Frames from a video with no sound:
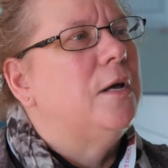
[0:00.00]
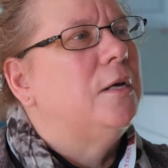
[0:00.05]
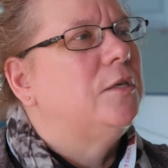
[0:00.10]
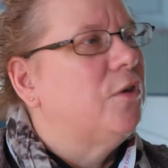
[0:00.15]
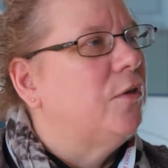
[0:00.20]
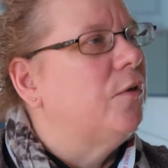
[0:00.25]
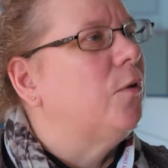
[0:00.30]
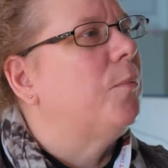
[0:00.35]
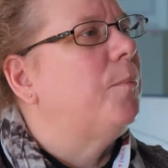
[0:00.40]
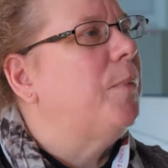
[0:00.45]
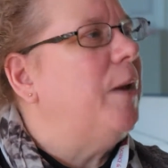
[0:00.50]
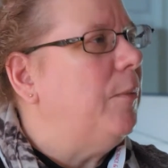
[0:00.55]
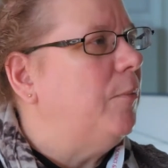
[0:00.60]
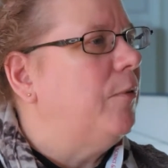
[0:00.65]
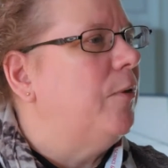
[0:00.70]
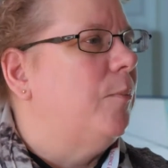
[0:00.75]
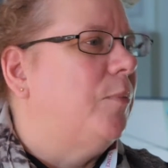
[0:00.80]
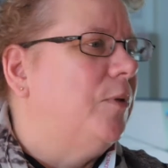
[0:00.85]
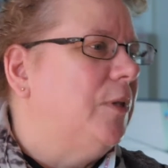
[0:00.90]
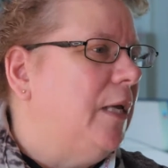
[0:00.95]
so there are
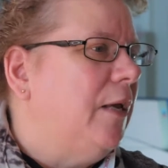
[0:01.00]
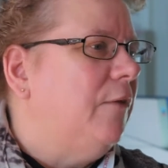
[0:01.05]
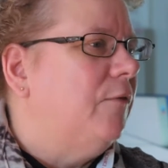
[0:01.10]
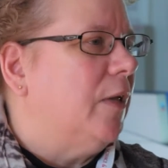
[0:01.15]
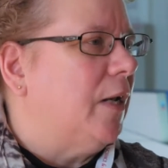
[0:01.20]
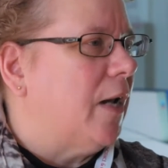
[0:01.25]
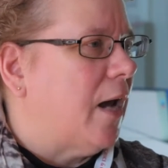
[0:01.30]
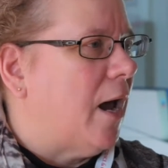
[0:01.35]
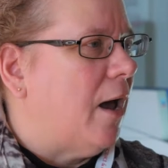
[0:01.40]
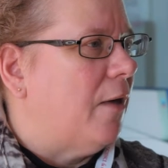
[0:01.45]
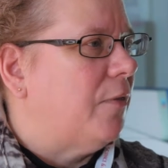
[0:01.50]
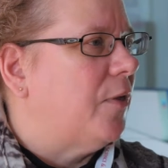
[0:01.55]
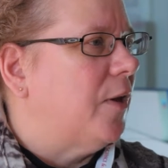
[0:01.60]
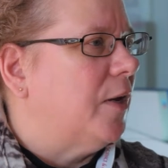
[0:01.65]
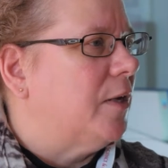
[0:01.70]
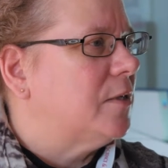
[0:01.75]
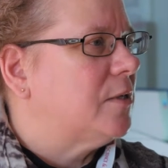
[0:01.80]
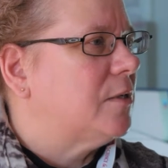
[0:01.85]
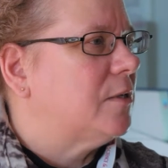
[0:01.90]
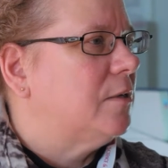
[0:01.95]
people that believe that
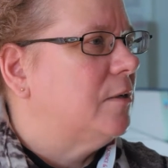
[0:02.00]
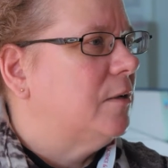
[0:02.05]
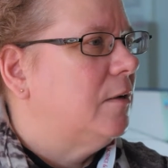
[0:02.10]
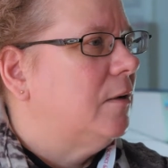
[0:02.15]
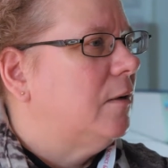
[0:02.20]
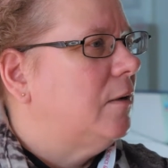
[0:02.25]
ethics